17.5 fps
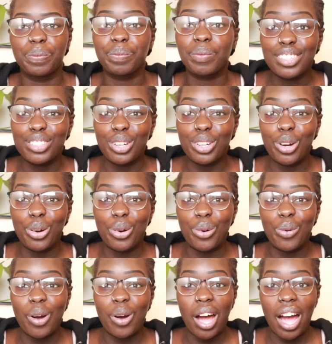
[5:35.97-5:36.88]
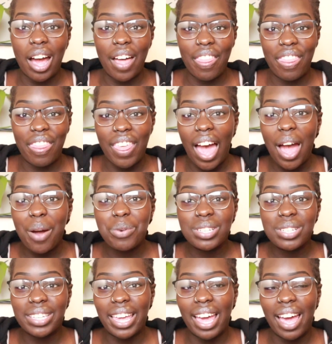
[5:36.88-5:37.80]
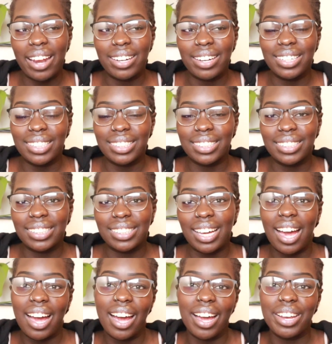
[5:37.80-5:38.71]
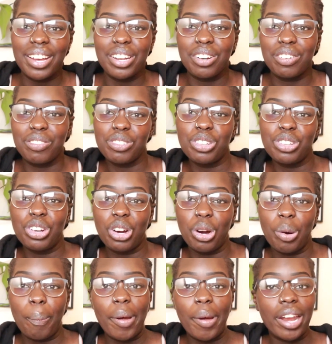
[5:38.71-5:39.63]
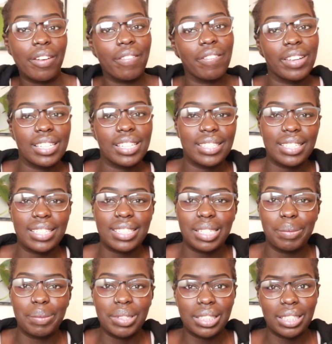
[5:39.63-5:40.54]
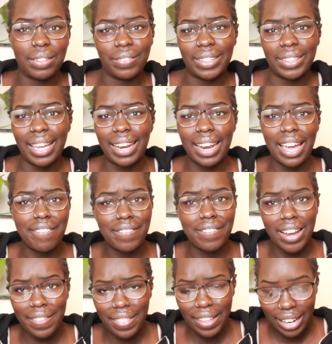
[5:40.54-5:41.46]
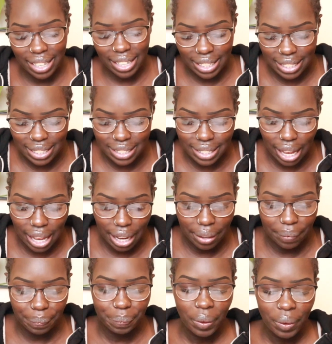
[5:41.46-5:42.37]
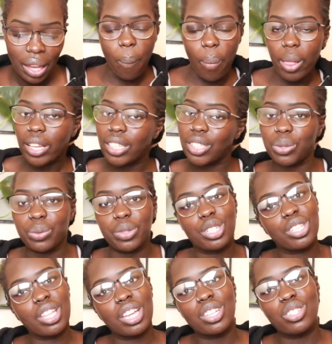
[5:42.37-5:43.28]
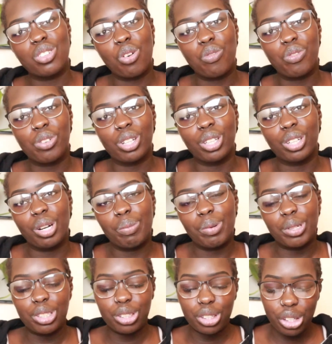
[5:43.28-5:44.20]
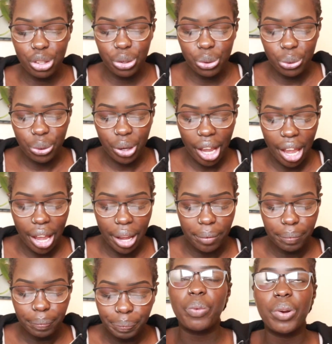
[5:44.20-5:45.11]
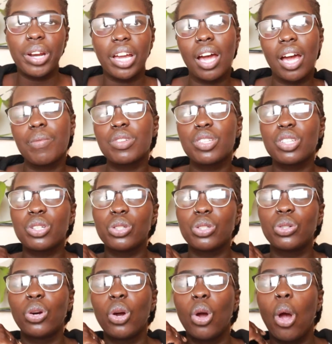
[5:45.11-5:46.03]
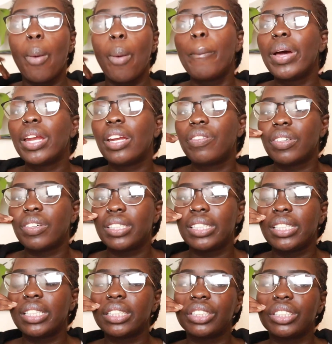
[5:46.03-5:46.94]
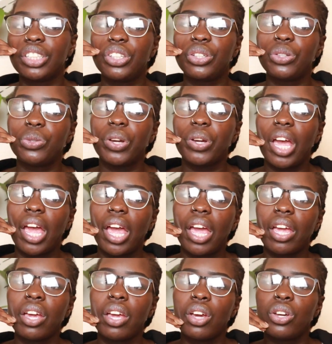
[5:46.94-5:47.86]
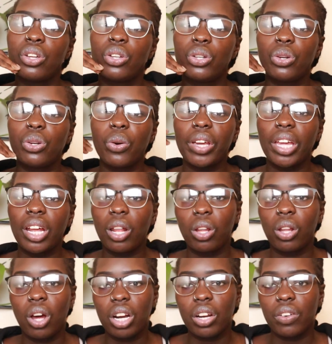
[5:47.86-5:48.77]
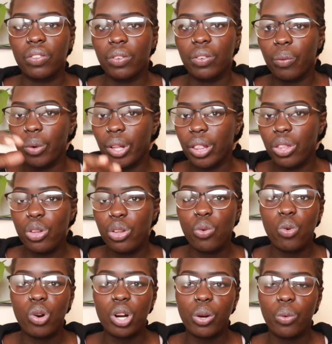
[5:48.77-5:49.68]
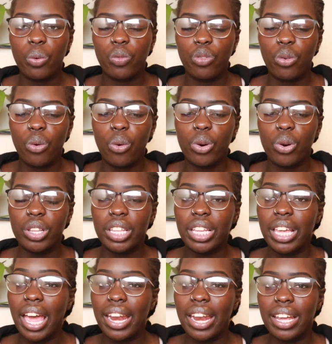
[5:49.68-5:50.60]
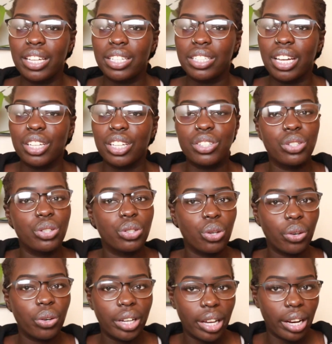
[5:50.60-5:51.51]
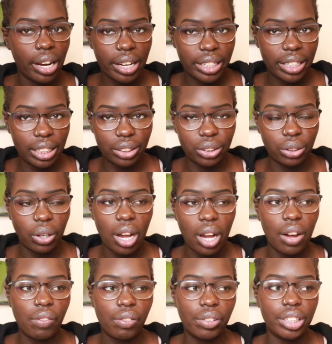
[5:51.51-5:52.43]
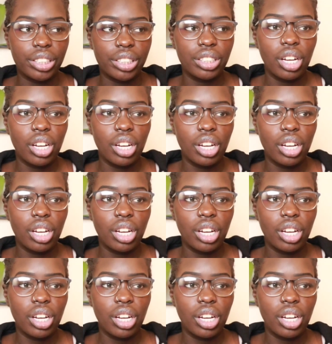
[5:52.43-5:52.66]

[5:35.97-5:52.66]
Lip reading: So that was Canada's kind of, benefit system and stuff like that, and I find that insane. Let's switch things over a little bit to the UK. When it comes to benefits here in the UK, you don't get a lot of, when you work for the NHS, you don't get dental coverage.